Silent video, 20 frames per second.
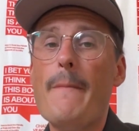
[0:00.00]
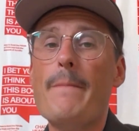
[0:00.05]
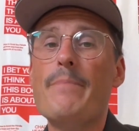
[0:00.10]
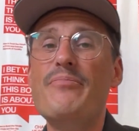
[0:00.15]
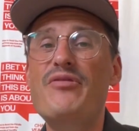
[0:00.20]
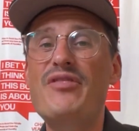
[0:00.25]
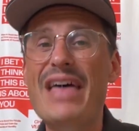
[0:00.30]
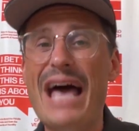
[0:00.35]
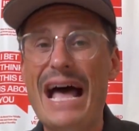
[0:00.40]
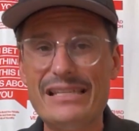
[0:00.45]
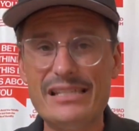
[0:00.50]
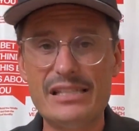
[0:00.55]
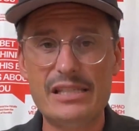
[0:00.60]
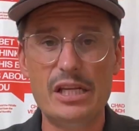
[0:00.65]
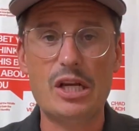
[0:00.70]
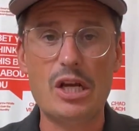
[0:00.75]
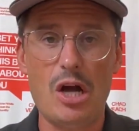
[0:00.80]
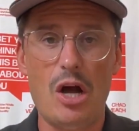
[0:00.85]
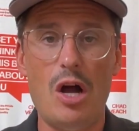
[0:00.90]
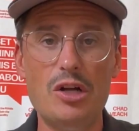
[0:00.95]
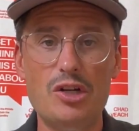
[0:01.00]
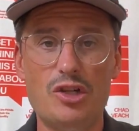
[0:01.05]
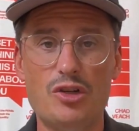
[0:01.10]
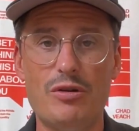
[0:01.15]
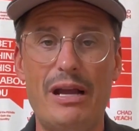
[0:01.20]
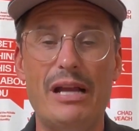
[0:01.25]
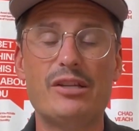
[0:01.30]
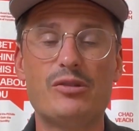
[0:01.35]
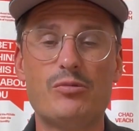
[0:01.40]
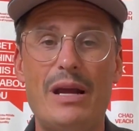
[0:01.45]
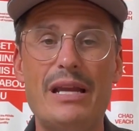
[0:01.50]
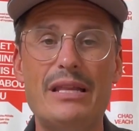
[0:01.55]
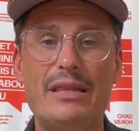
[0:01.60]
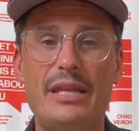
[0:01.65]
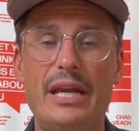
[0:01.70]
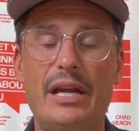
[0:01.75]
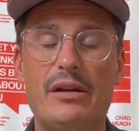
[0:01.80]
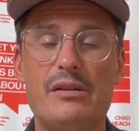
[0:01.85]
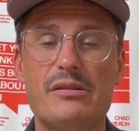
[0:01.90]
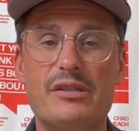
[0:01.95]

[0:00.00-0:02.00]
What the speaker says: That's the contrast right there.